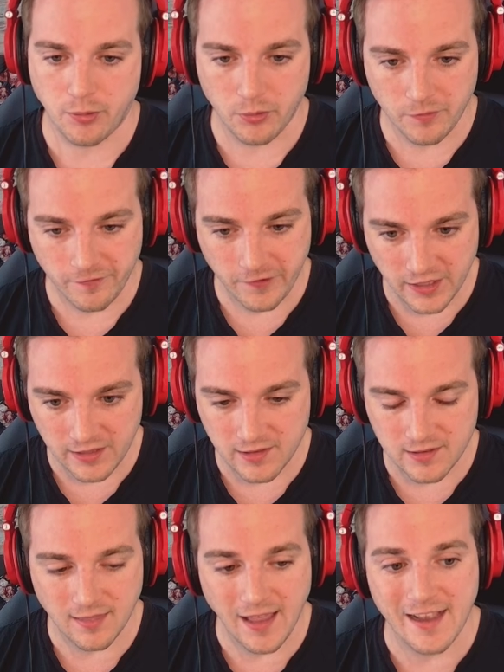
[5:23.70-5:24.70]
Filling
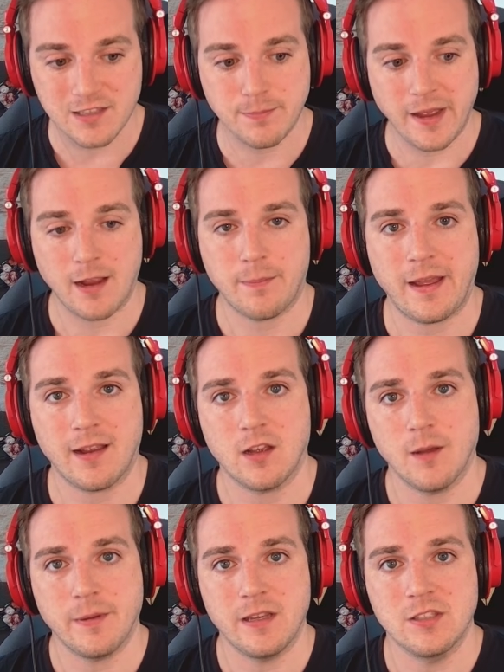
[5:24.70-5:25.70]
this last backpack
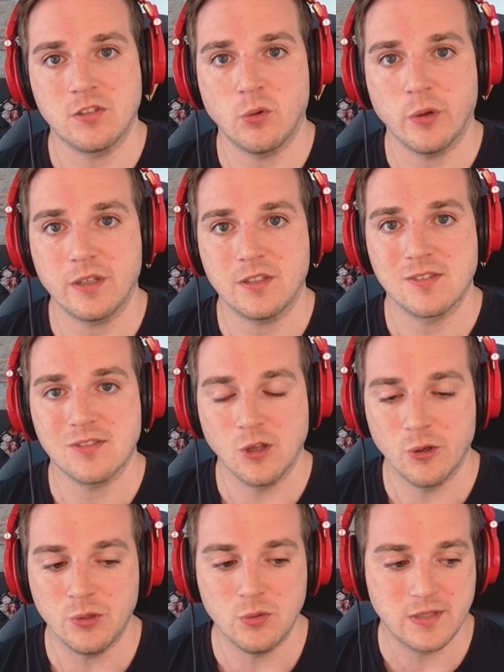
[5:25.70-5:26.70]
up is going to
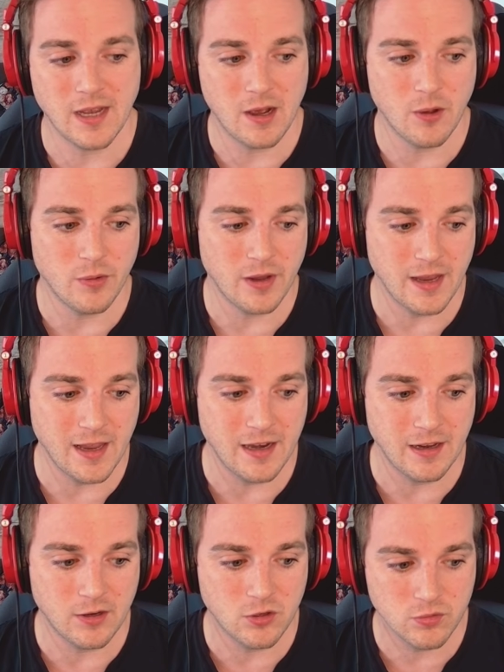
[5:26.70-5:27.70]
slow you down an
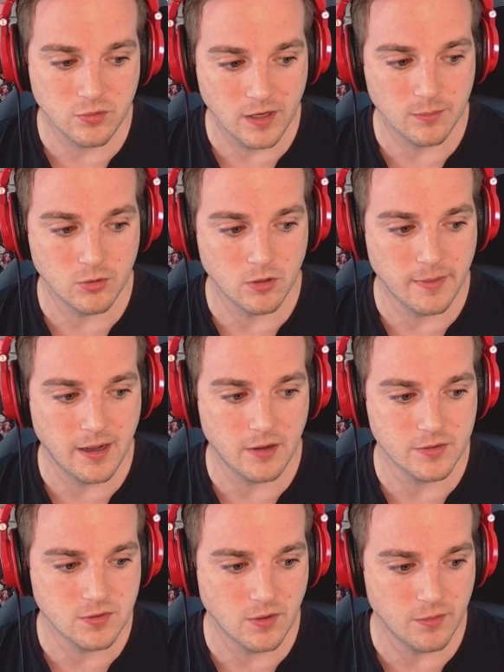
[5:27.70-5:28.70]
incredible
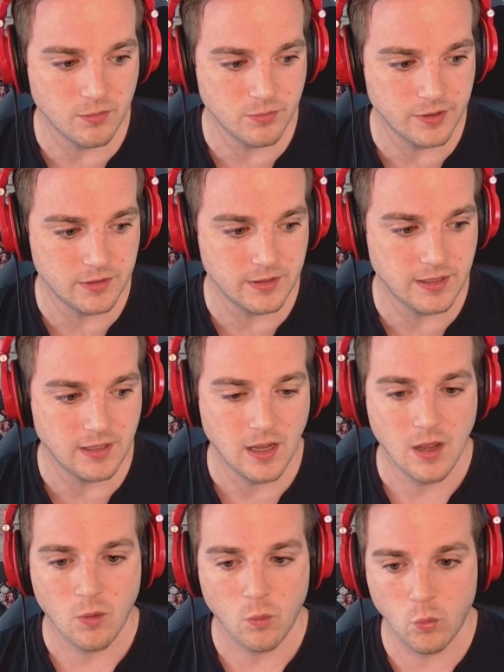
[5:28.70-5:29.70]
amount, so I really
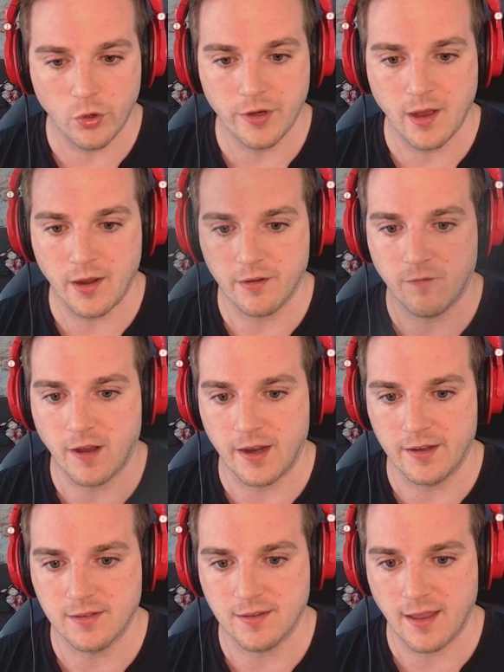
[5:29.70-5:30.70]
would not
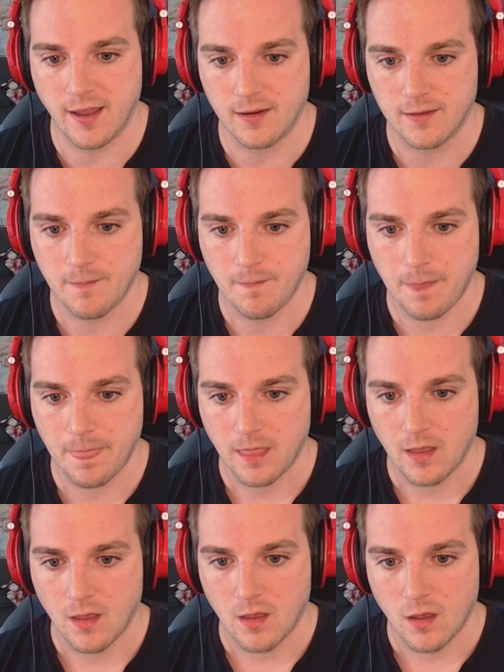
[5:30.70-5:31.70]
advise that.
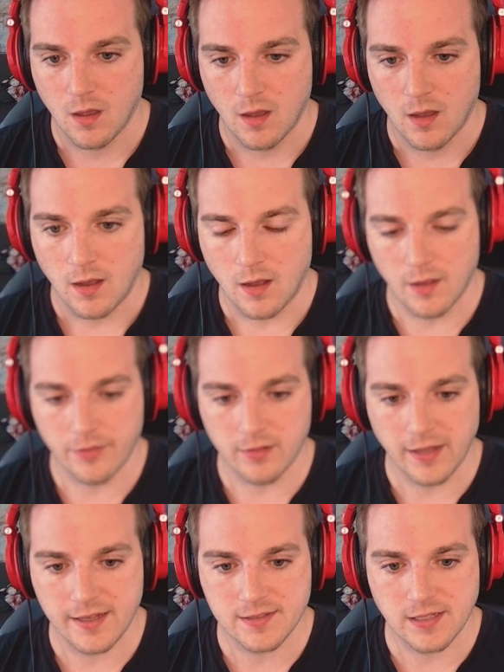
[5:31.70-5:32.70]
The
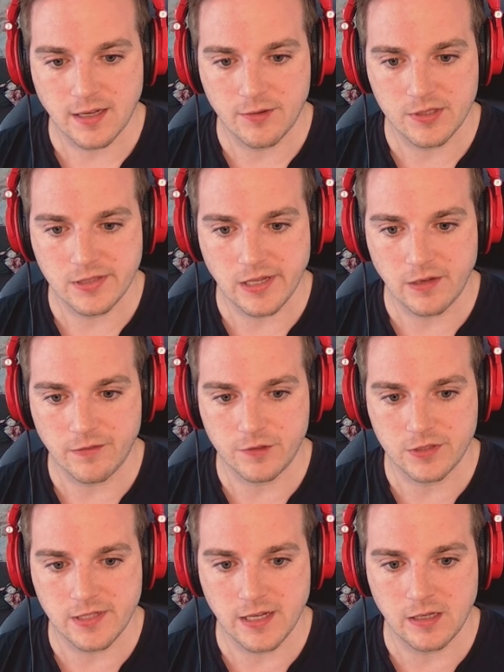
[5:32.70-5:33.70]
last thing I would say for
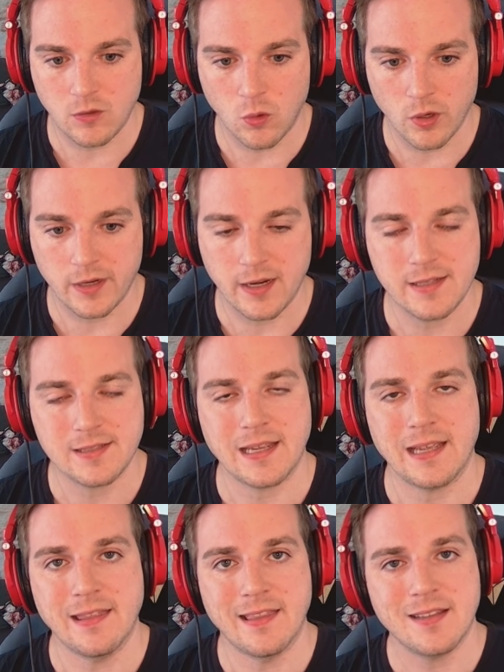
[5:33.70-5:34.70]
staying organized,
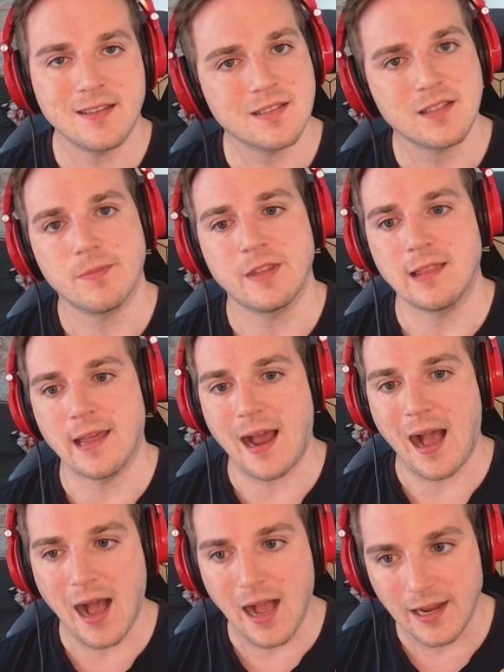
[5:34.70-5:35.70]
and this is something that
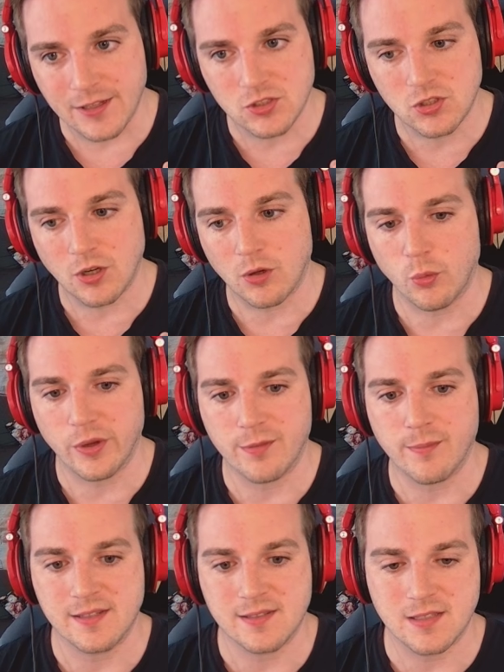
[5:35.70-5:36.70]
I struggle with
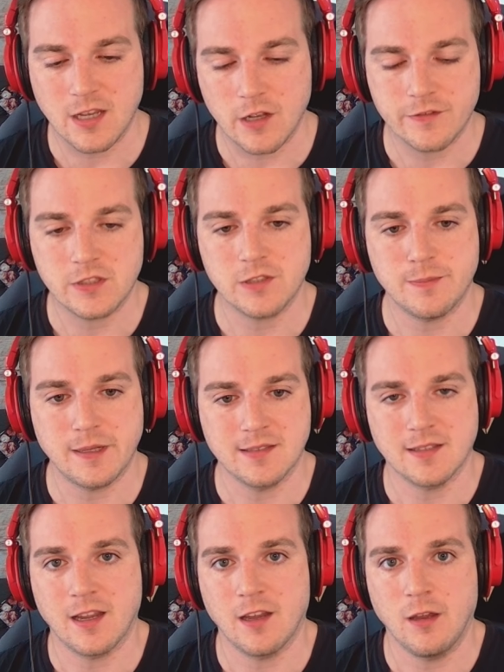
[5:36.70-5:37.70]
myself just because
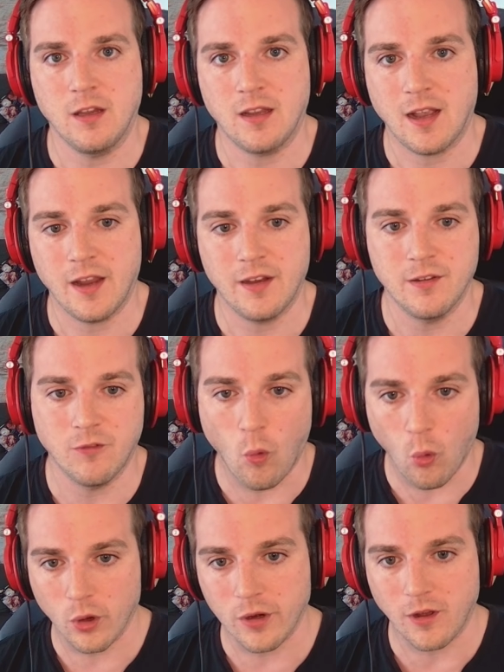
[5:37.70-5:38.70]
I kind of
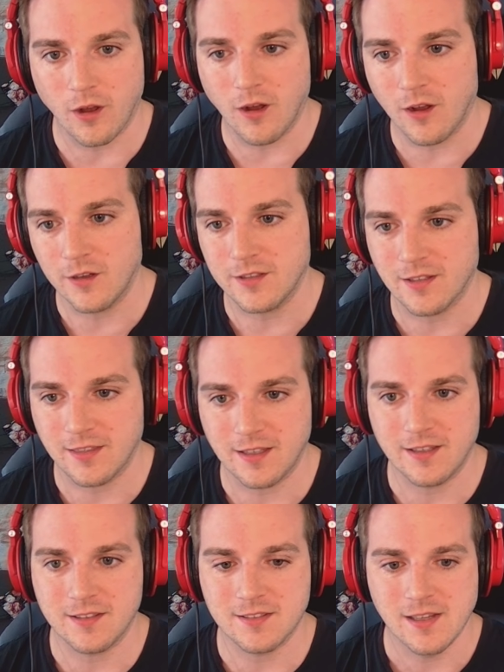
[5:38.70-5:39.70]
hoard onto
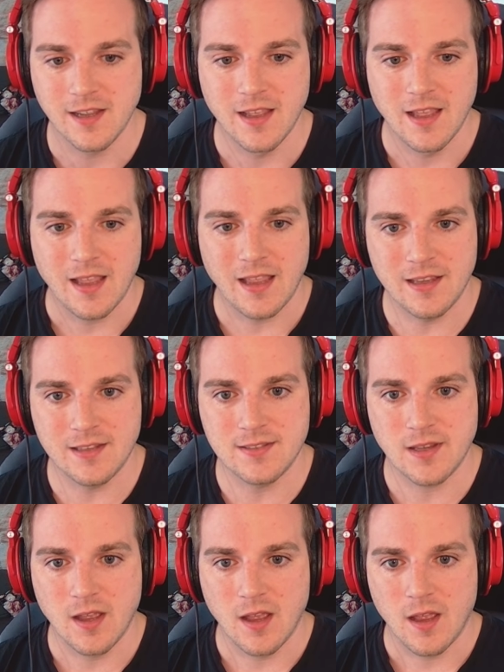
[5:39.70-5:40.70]
things,
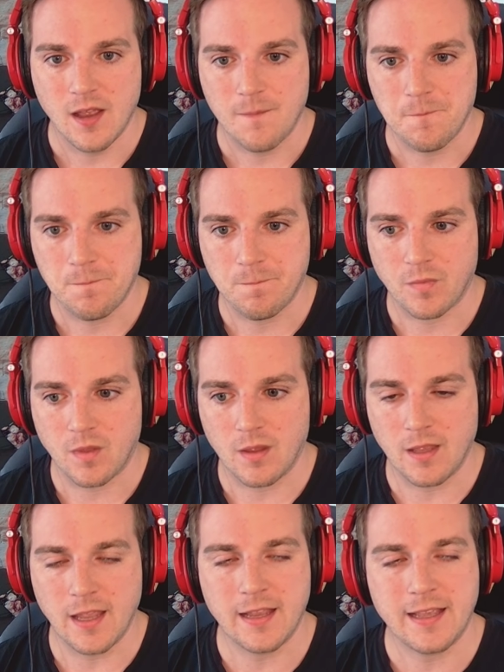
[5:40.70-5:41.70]
is
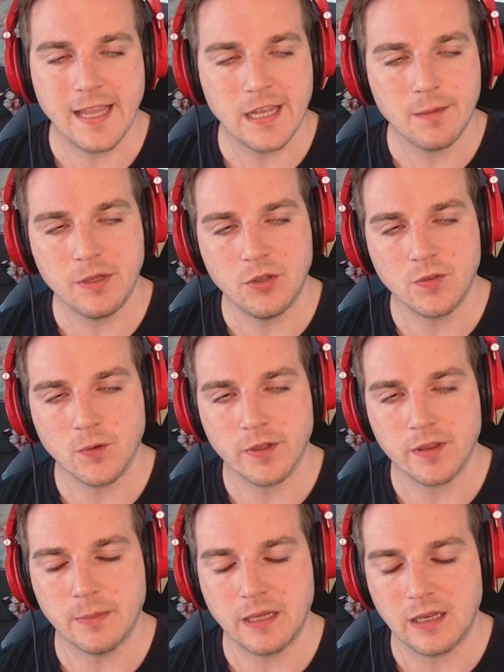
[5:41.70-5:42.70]
it can be useful
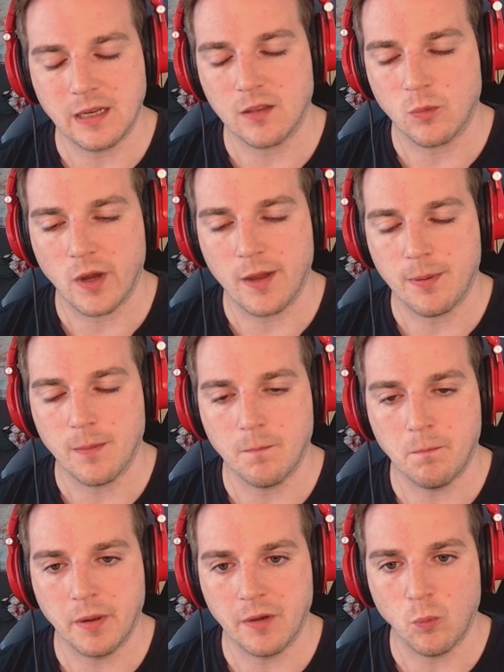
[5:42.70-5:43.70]
at the beginning of the wipe,
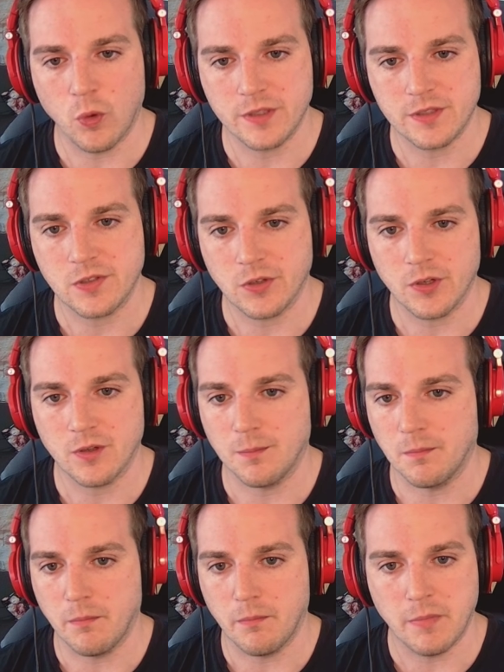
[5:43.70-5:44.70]
but once you're
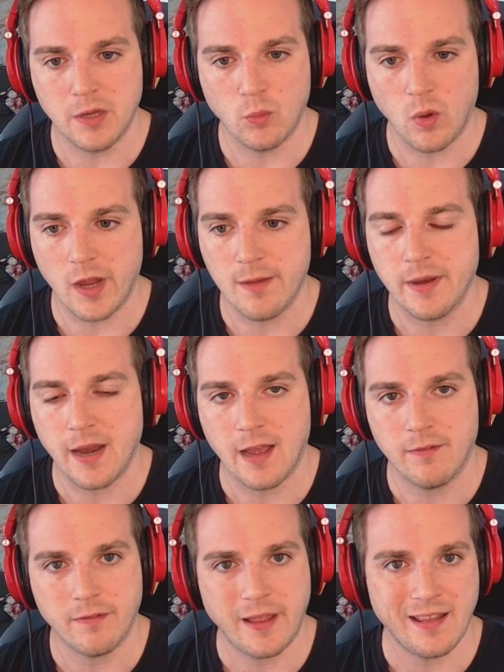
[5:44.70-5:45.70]
mid-wipe and
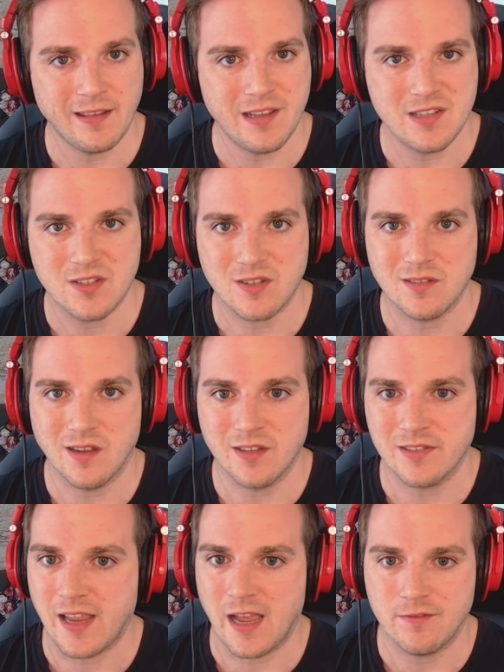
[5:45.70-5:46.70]
have at least a
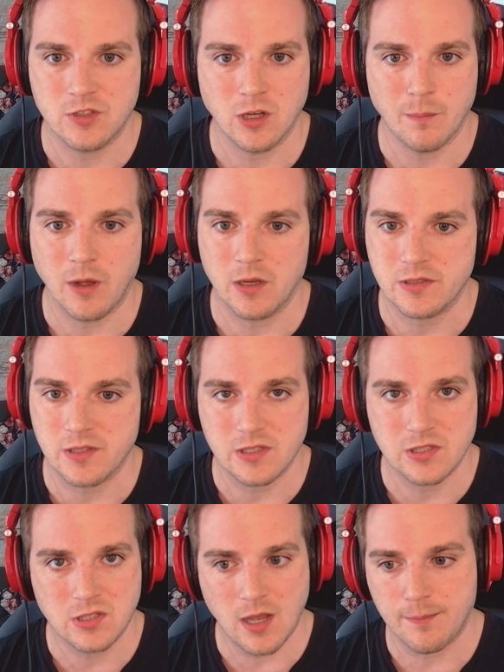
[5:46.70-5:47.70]
scav junk box,
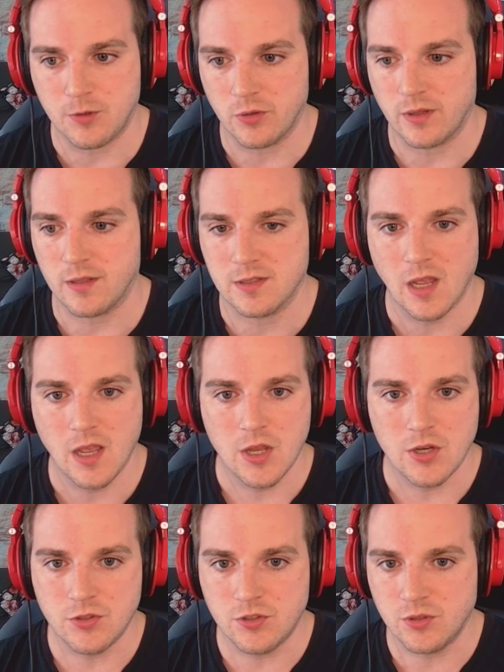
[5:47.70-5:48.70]
stop doing this.
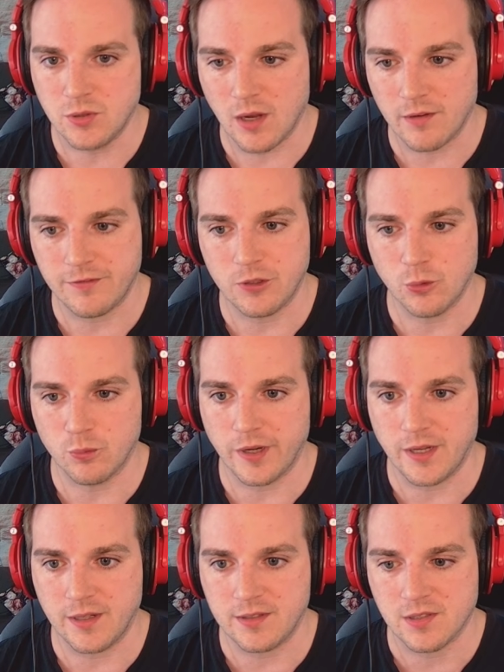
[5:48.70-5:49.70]
Do not fill
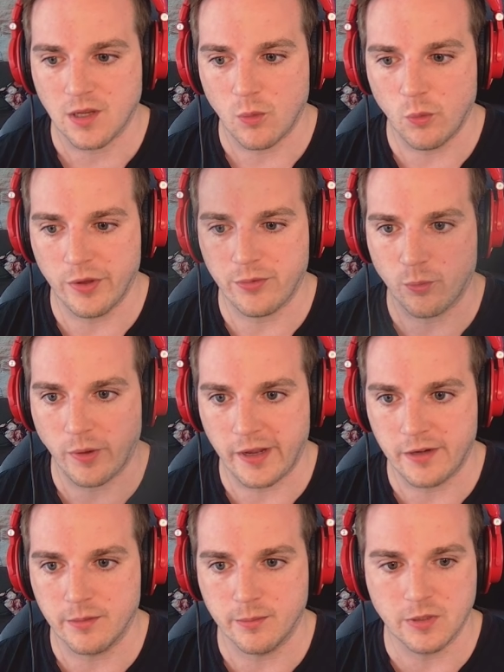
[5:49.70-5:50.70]
rigs with
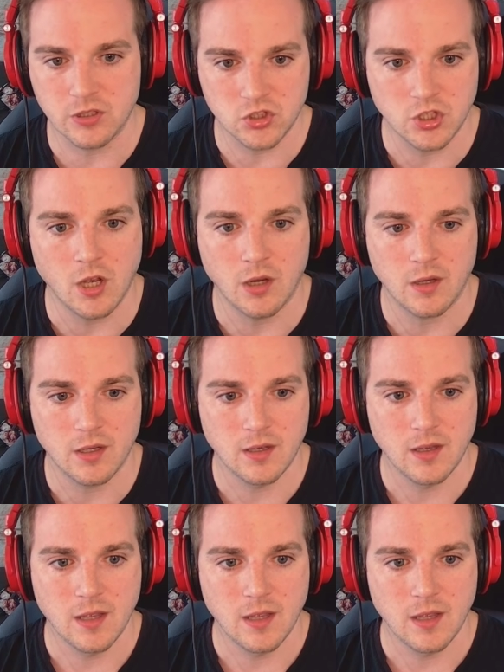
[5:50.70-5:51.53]
random junk.